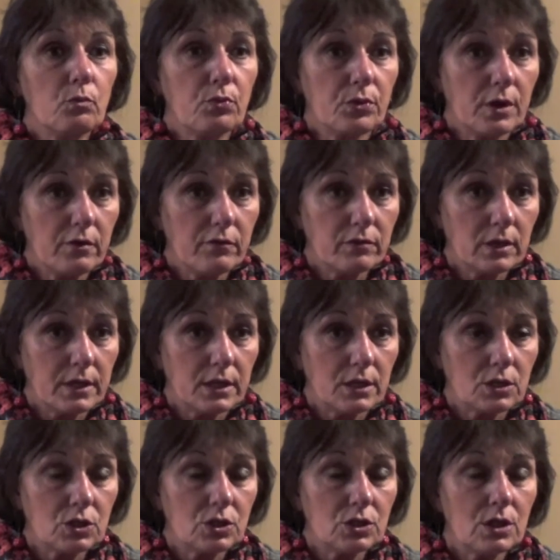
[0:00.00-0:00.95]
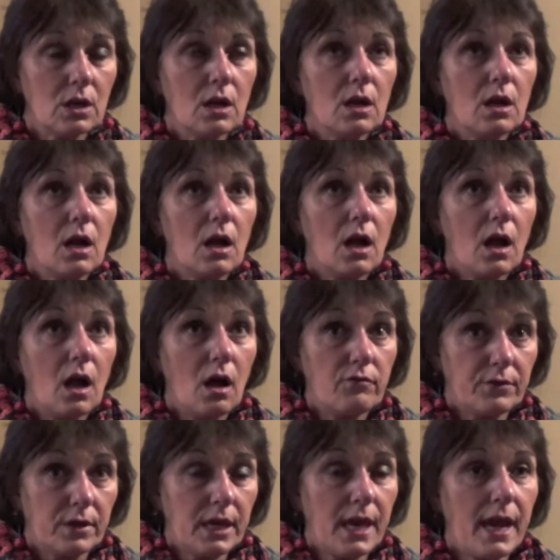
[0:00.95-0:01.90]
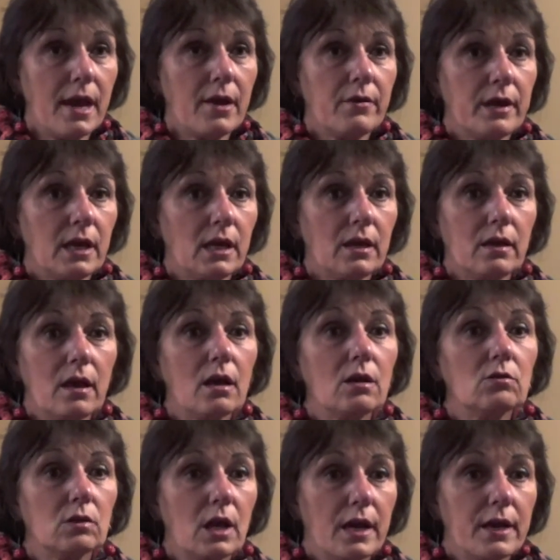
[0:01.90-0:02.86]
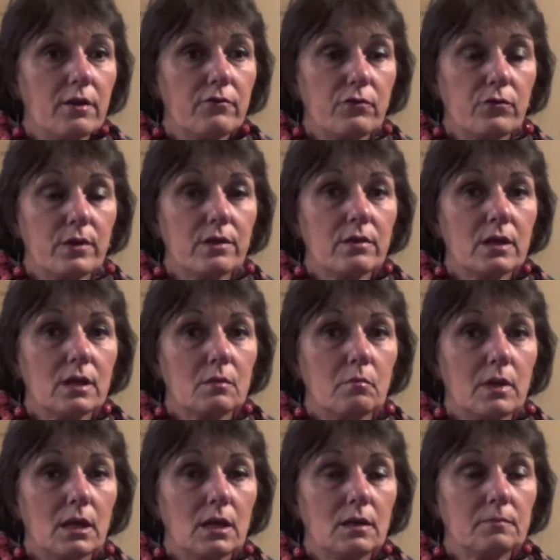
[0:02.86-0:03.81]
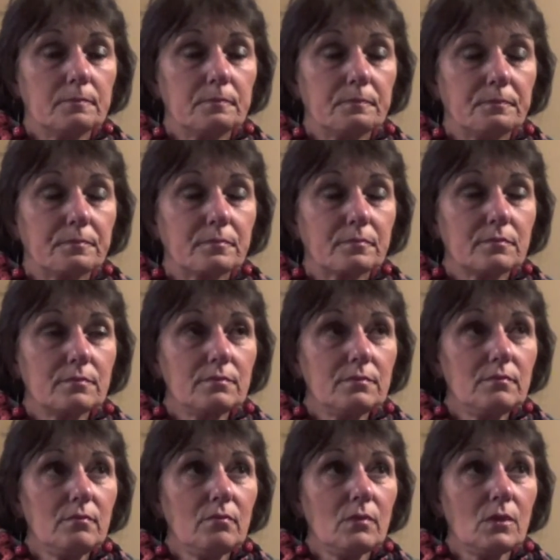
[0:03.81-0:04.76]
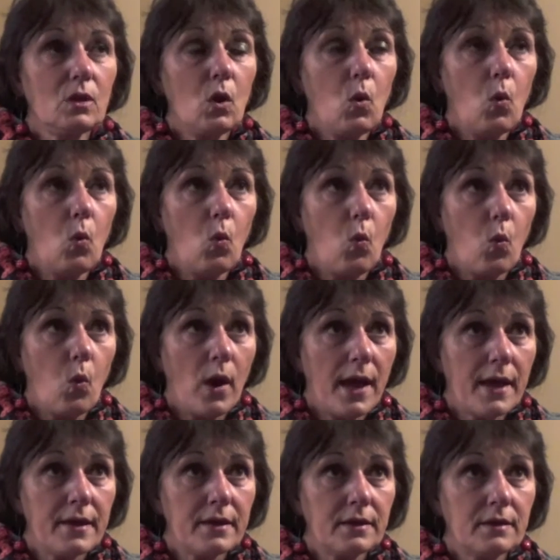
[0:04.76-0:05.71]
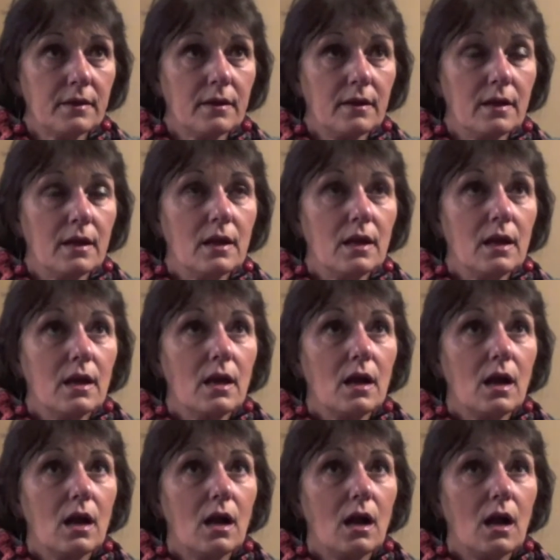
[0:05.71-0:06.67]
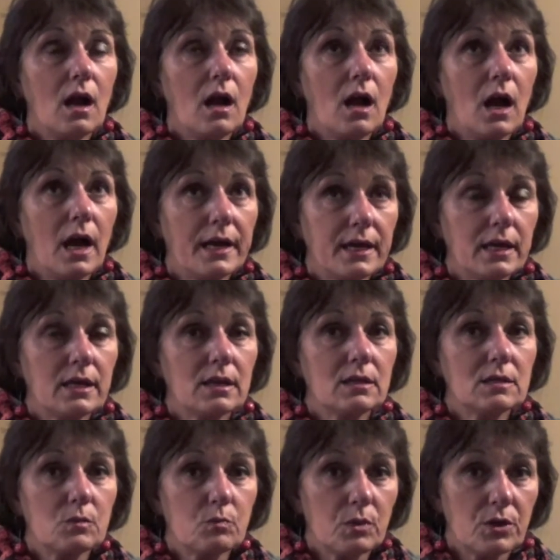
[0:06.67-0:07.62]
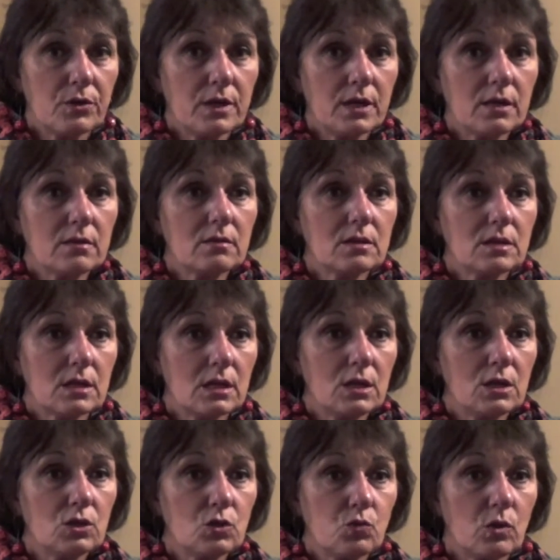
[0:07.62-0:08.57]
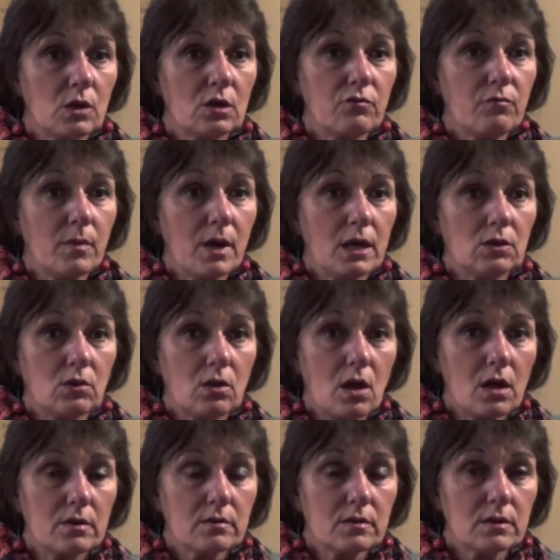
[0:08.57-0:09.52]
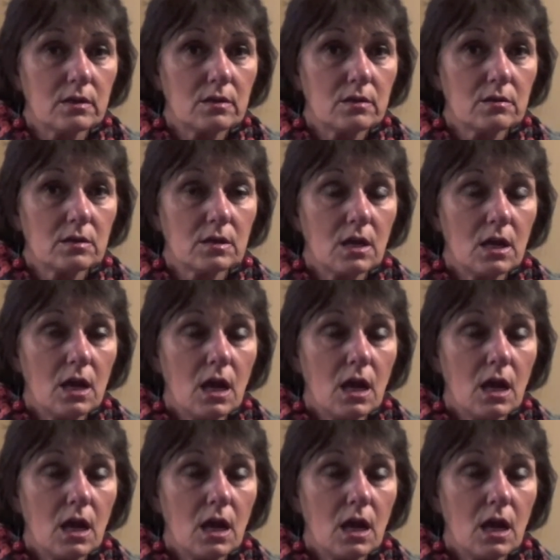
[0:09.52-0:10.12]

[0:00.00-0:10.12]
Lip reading: privilege of carrying a life within me. When I experienced each one of my losses,